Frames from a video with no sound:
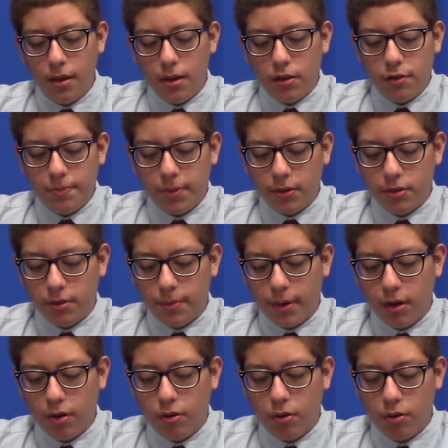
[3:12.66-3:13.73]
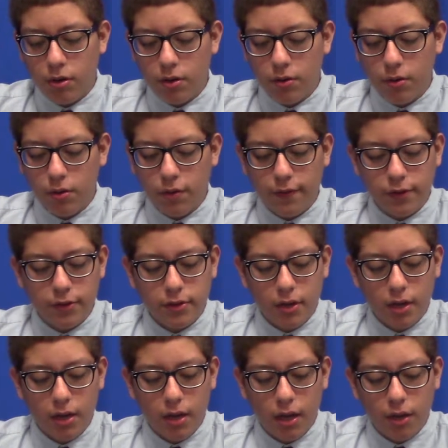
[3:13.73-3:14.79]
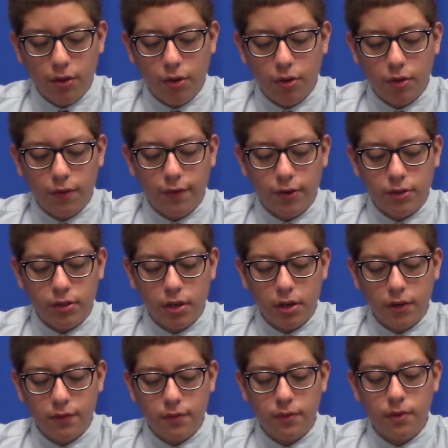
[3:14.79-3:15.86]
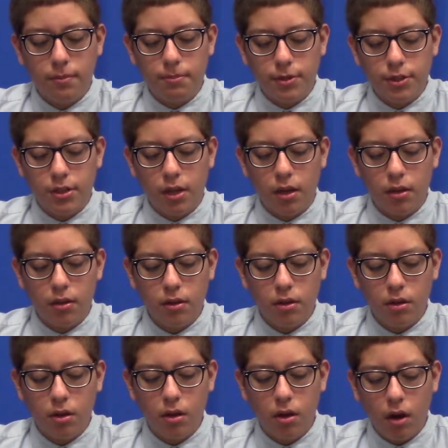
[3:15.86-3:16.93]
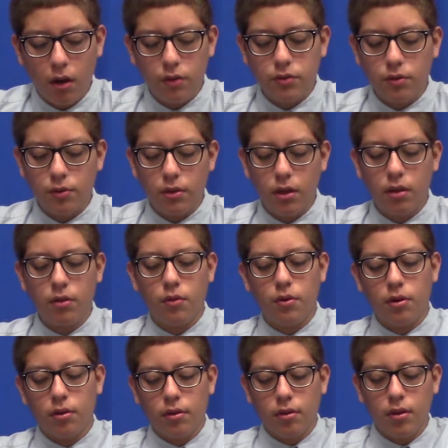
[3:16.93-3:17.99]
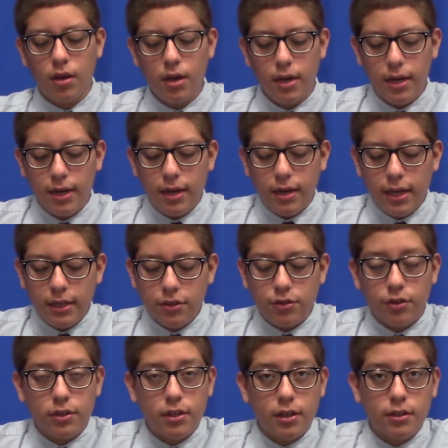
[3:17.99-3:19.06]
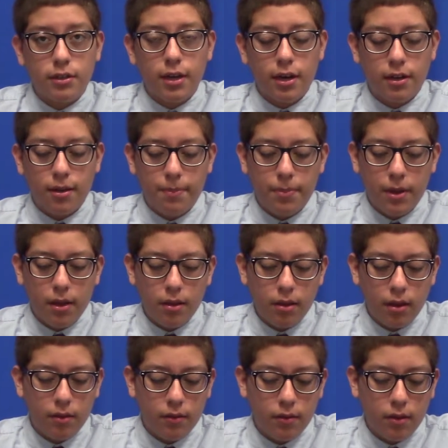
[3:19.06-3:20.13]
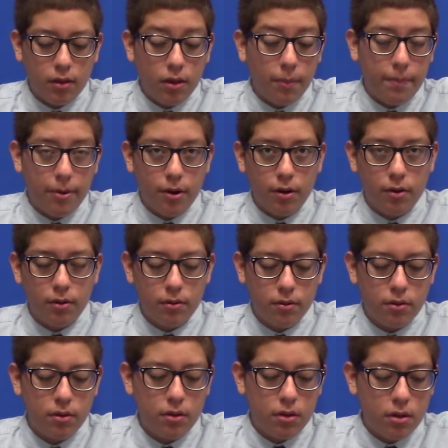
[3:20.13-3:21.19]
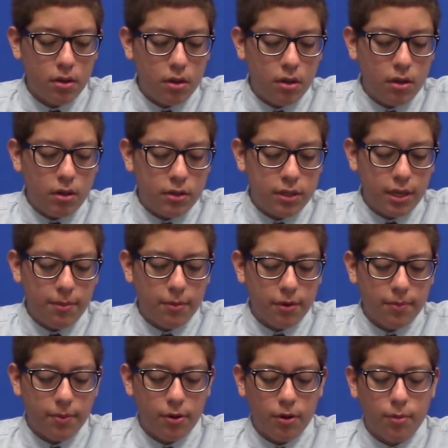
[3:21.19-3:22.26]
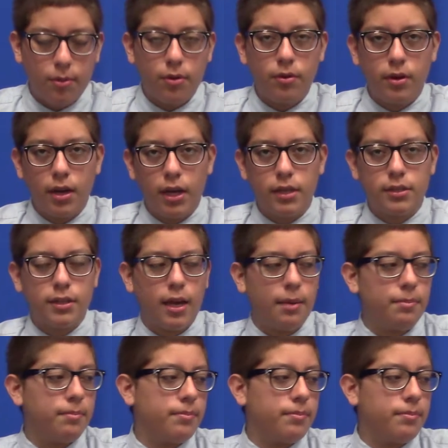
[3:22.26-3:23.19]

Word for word: sponsored by the Cornell University and the University of Michigan. Also, any students interested in taking the PSA, the PERT, Siemens Perdomo ASAP.